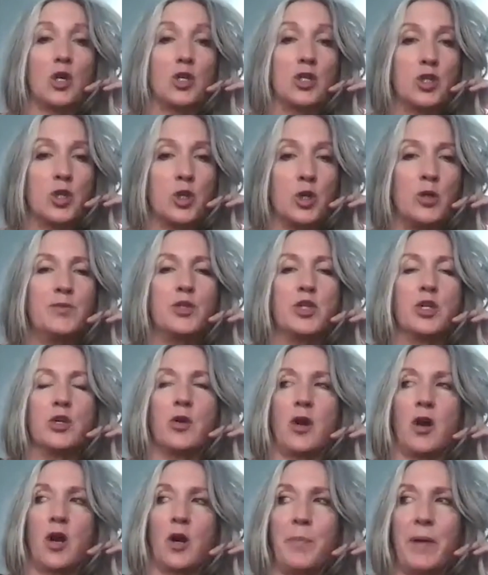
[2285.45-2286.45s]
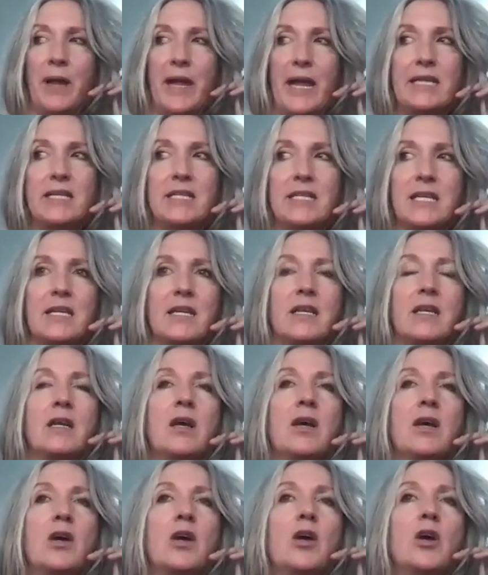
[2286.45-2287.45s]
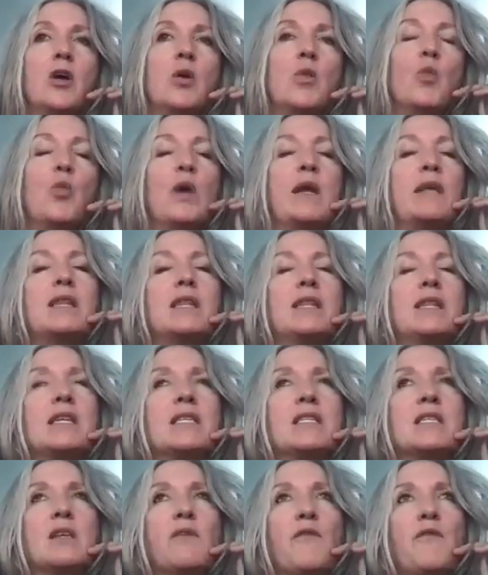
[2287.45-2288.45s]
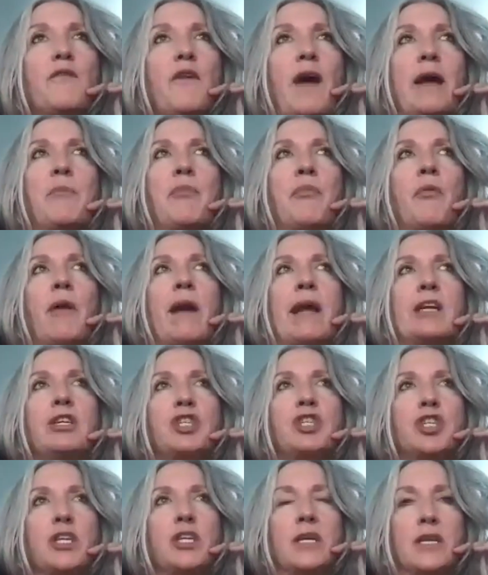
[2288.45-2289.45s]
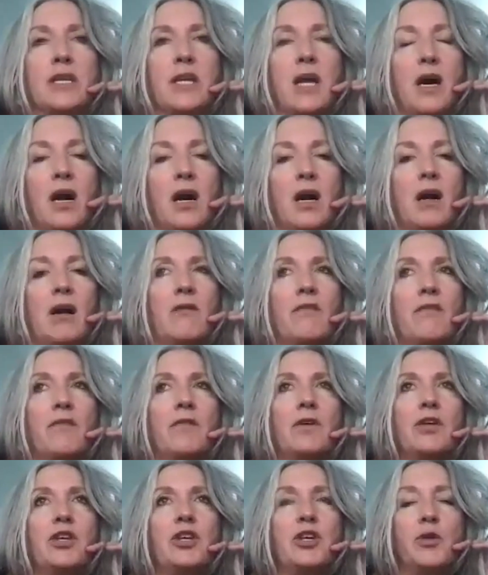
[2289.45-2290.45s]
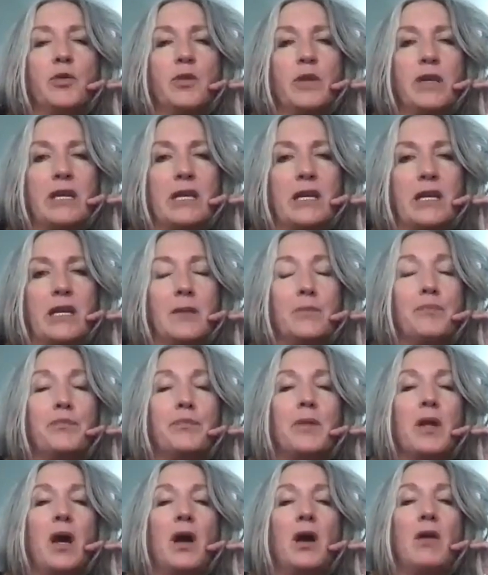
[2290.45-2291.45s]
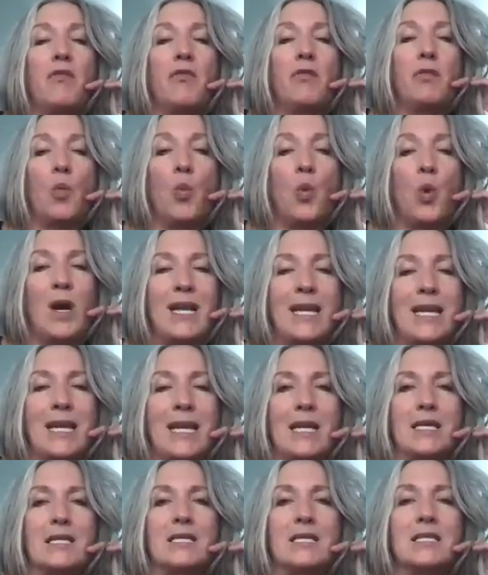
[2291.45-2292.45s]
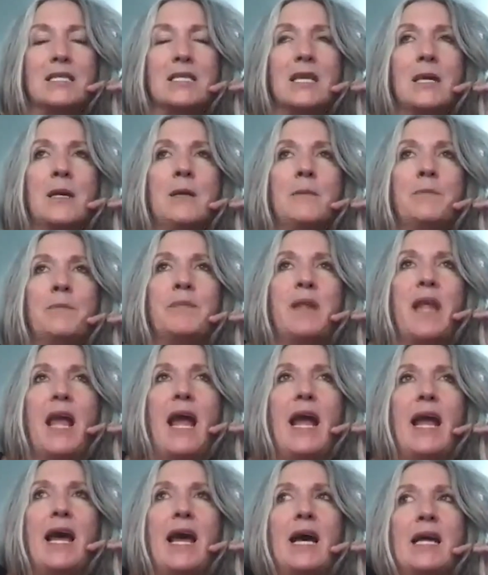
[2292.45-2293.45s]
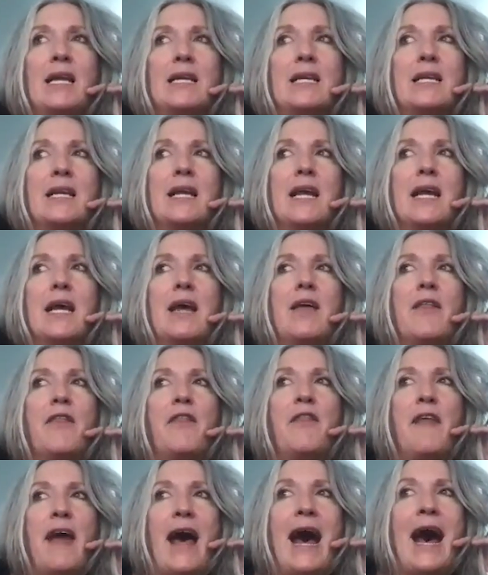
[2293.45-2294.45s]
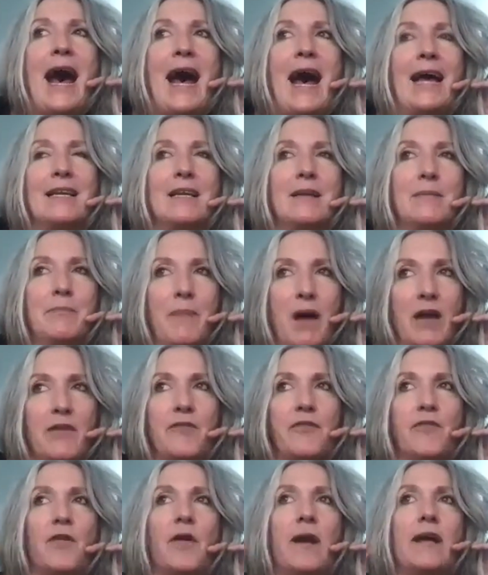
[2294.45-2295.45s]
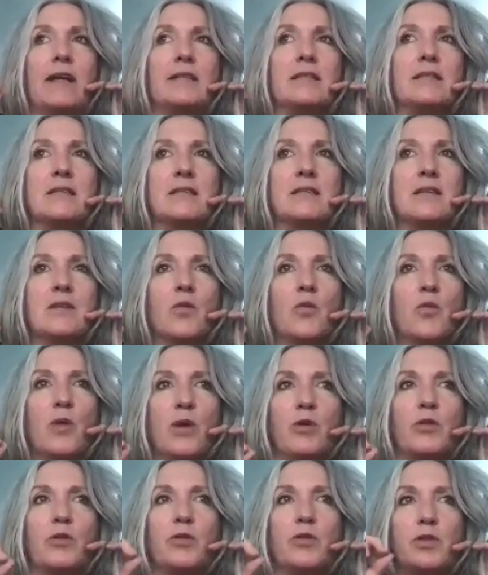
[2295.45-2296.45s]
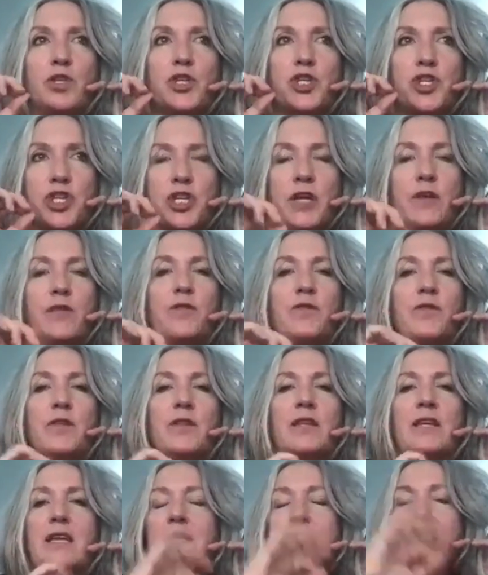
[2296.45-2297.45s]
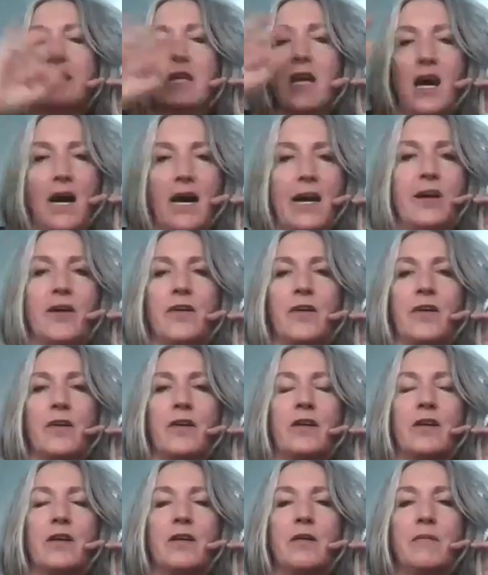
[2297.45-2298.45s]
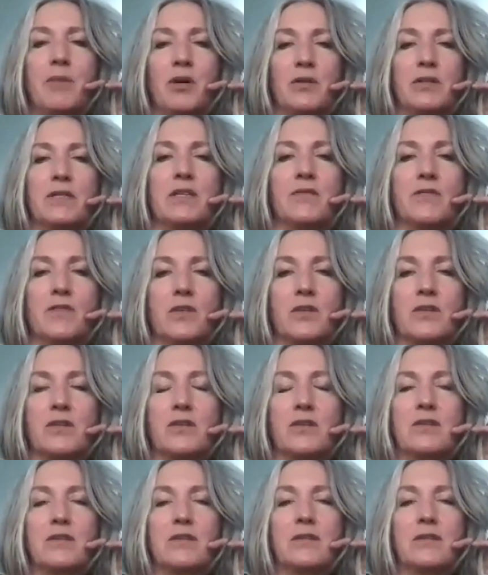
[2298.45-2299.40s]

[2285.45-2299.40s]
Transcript: our sculpture, our painting with this vibration of unity, of oneness. And that, my friends, will shift the entire multiverse.